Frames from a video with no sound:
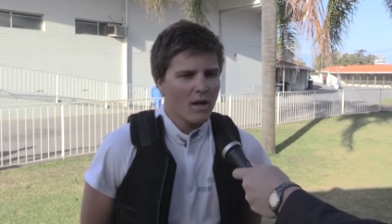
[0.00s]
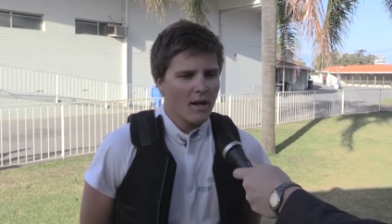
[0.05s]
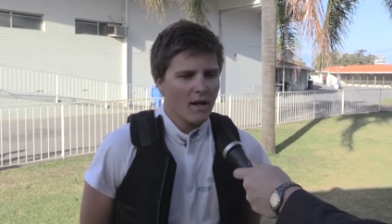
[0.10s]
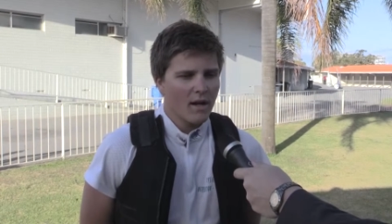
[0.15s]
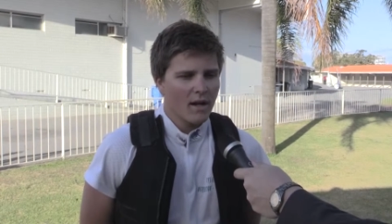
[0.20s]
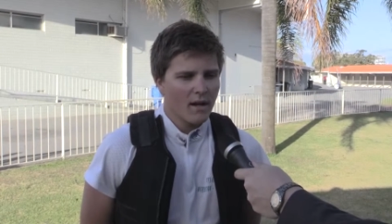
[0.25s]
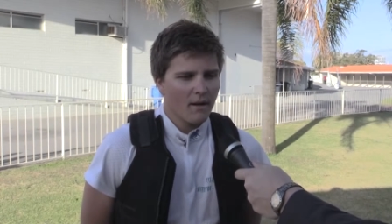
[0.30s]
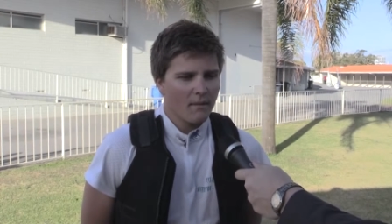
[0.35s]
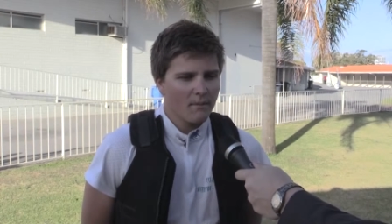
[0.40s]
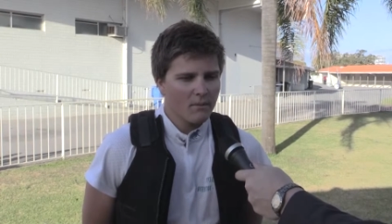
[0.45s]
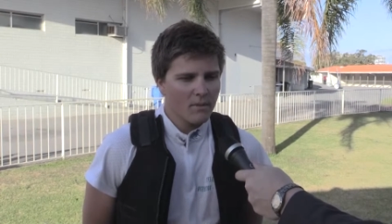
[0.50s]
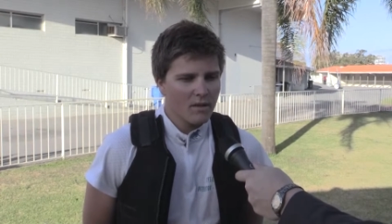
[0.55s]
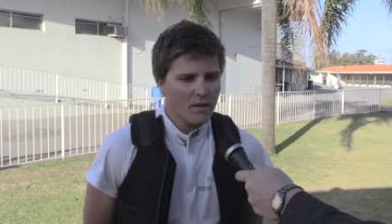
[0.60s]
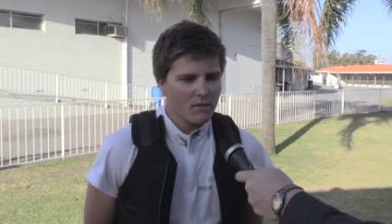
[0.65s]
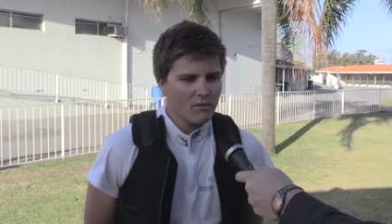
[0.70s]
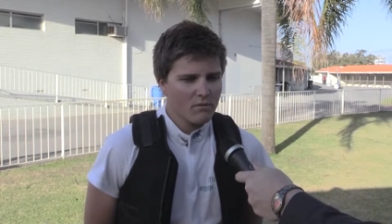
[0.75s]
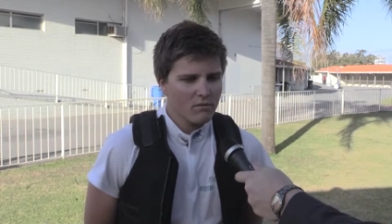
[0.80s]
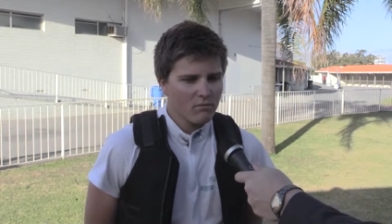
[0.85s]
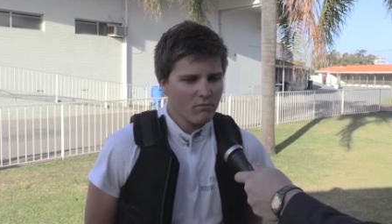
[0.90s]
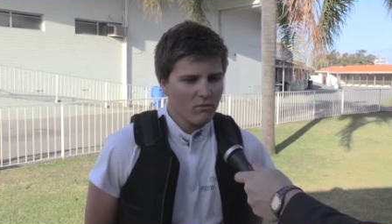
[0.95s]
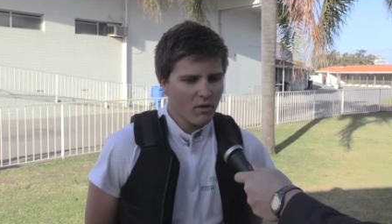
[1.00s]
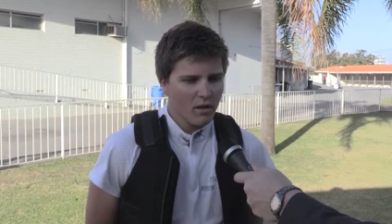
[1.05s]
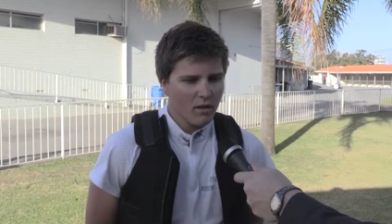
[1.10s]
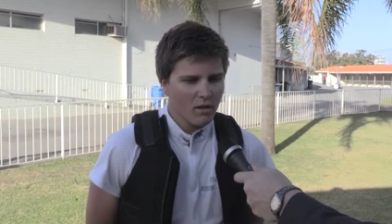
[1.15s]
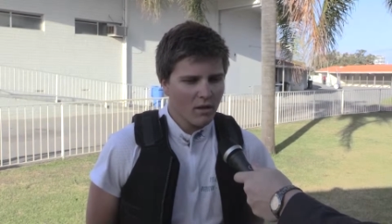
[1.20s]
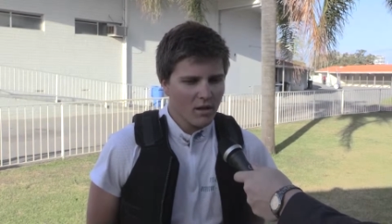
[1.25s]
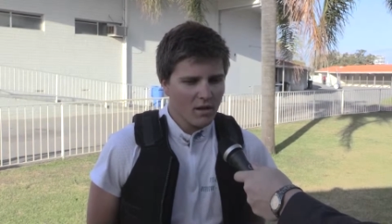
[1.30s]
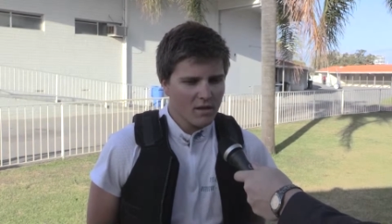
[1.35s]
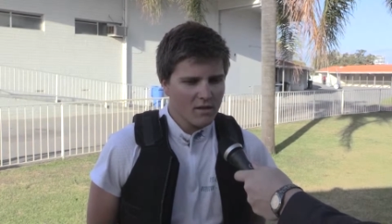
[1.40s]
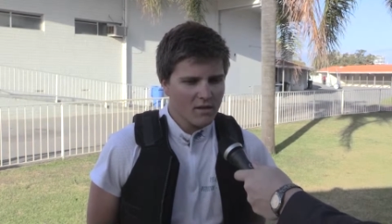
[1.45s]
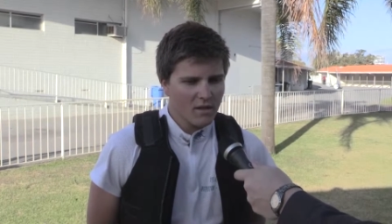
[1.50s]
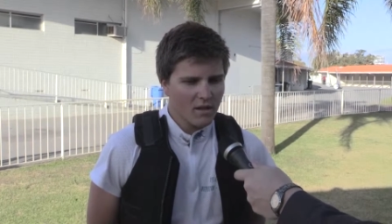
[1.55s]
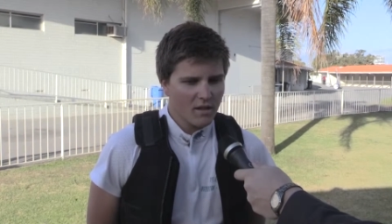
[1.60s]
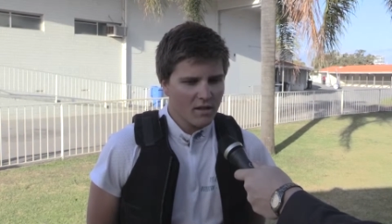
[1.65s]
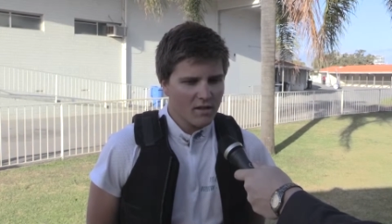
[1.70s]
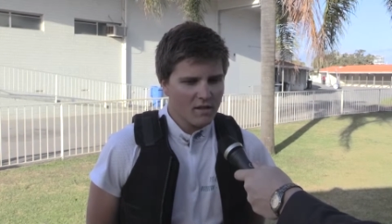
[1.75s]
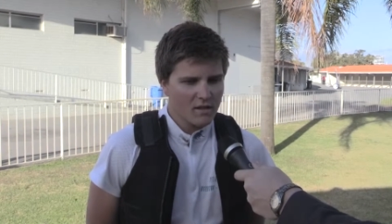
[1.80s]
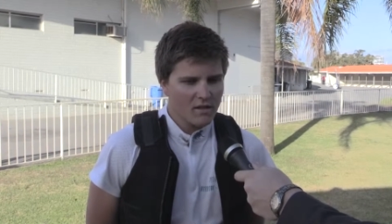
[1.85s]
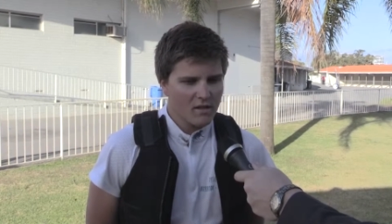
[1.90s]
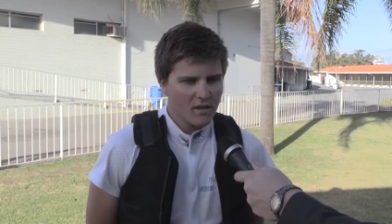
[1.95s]
Um, his run last
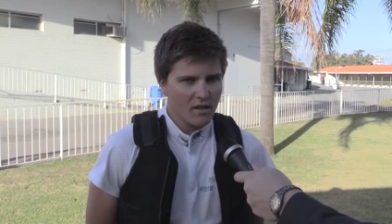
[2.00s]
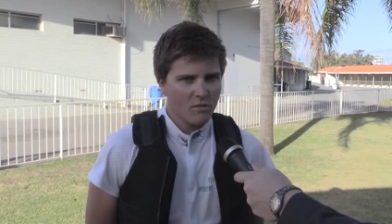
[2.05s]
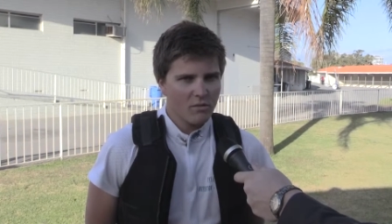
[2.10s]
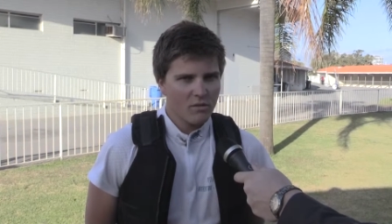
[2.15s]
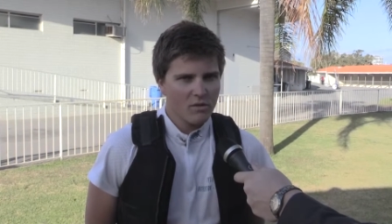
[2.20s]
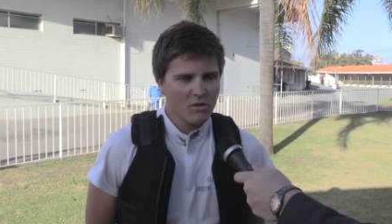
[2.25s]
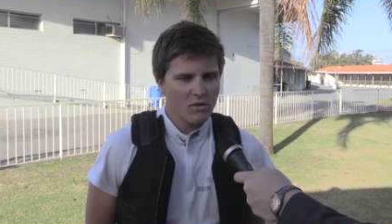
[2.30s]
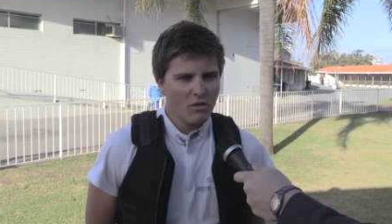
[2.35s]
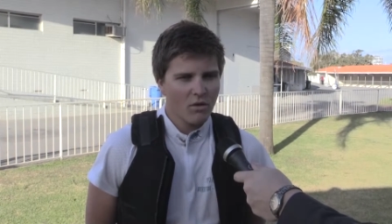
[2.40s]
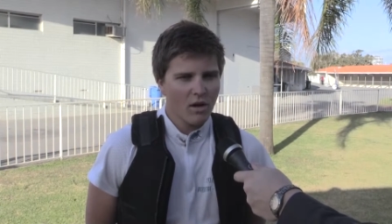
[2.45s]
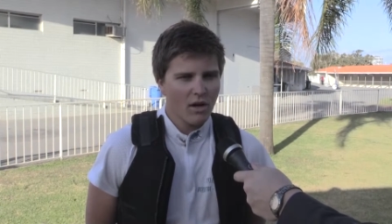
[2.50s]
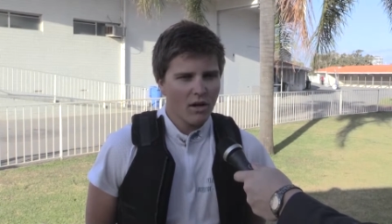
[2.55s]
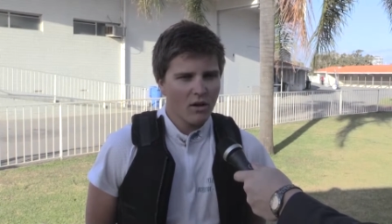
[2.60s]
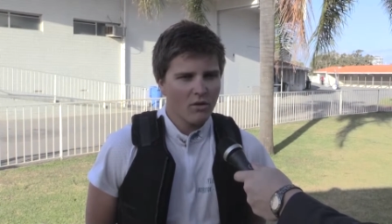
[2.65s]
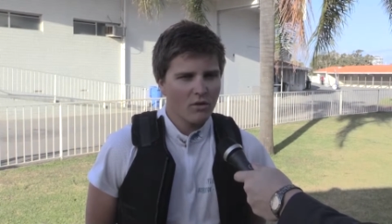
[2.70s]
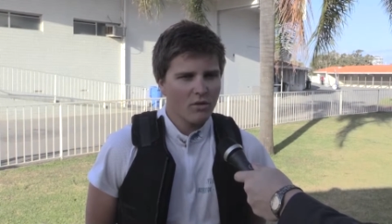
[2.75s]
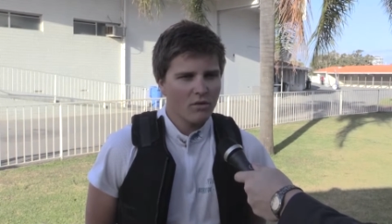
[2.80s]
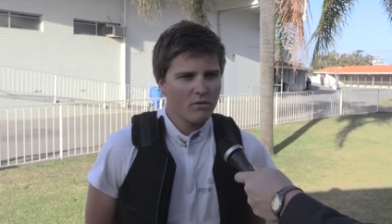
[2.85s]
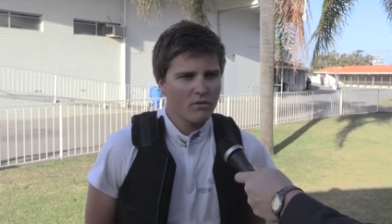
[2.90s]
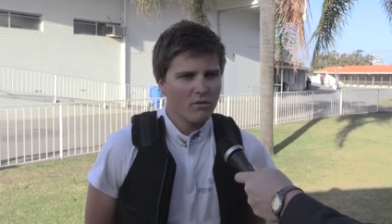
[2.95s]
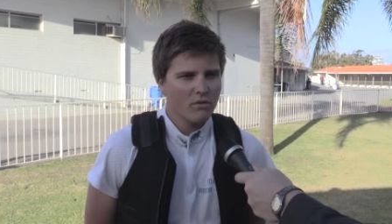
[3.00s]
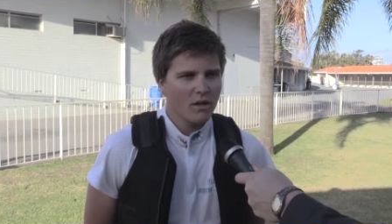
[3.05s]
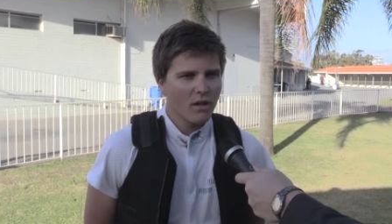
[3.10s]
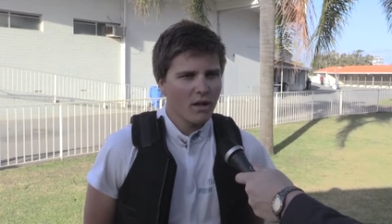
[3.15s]
start, as you said, was quite good.